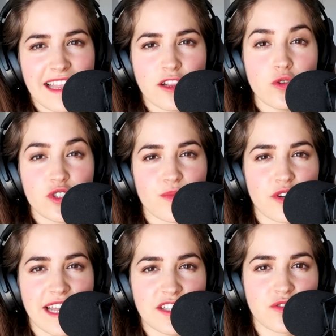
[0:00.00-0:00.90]
that looks
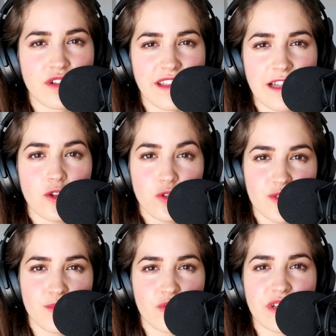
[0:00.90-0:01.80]
more natural, that
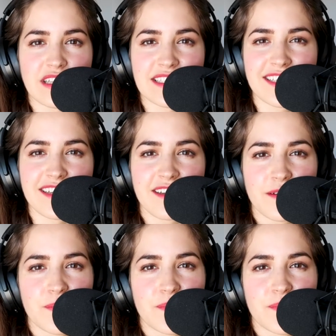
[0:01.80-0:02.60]
looks more realistic?